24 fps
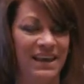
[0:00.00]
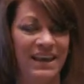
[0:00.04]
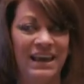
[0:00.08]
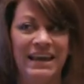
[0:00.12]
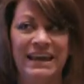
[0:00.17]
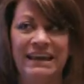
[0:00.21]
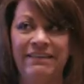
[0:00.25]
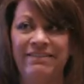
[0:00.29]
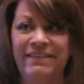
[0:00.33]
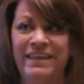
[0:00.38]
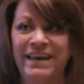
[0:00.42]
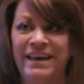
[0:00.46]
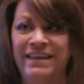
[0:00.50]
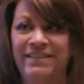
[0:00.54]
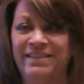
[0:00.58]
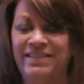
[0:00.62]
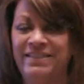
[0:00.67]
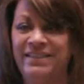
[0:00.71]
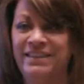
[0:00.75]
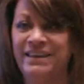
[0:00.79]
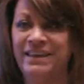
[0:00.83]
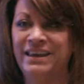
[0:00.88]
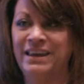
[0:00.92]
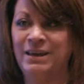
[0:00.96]
And
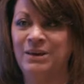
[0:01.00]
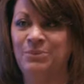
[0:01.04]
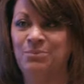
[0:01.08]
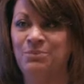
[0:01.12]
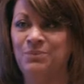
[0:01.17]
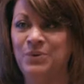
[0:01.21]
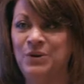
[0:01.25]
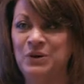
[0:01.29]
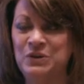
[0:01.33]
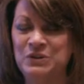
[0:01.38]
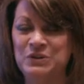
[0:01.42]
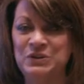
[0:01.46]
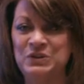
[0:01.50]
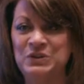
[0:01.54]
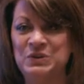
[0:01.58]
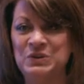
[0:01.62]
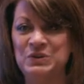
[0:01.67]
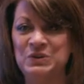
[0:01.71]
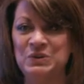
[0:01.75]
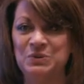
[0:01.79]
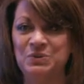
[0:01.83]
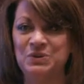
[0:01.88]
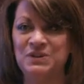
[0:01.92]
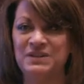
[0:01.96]
that the person
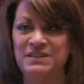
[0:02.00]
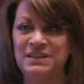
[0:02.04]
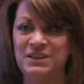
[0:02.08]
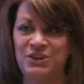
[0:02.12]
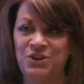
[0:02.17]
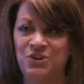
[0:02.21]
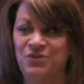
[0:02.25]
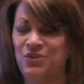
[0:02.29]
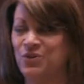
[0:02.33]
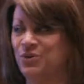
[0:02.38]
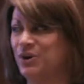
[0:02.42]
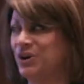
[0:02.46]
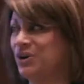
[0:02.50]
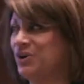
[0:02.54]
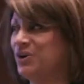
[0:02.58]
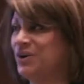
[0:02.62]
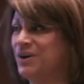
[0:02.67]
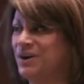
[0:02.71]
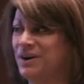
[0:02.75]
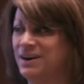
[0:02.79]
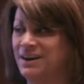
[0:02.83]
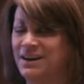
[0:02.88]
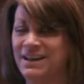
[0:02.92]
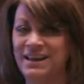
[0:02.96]
who was interviewing
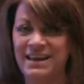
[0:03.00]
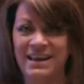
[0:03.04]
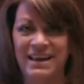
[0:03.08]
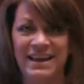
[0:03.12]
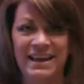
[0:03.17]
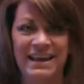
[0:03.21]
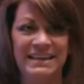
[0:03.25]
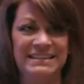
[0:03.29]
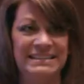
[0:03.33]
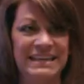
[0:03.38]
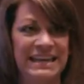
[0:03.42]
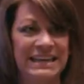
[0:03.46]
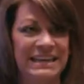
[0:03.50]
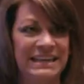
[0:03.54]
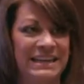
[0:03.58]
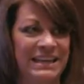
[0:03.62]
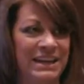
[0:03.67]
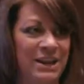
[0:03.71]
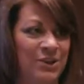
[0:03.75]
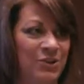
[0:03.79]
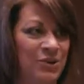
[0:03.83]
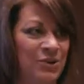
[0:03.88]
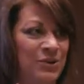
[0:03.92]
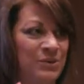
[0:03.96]
her had taken
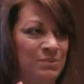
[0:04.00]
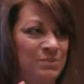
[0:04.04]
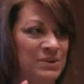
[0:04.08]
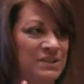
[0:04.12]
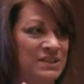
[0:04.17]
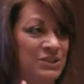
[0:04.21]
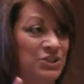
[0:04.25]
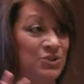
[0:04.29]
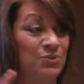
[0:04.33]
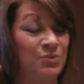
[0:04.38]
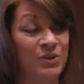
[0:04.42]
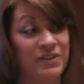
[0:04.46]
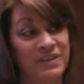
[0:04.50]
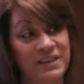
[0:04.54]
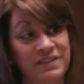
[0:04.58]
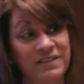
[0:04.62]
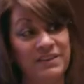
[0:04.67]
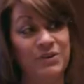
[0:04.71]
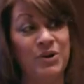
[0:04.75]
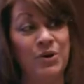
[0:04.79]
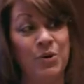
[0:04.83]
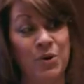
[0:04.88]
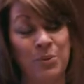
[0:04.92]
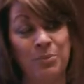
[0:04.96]
another position within
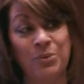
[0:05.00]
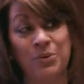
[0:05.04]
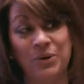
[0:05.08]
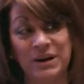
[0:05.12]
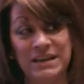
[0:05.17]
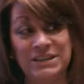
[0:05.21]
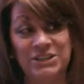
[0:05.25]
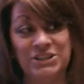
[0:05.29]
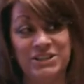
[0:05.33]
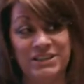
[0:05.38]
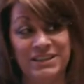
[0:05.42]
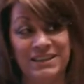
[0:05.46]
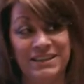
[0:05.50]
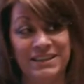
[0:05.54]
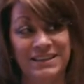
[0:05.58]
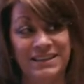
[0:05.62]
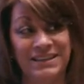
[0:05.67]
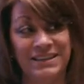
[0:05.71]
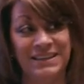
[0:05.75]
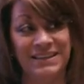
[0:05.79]
the corporation,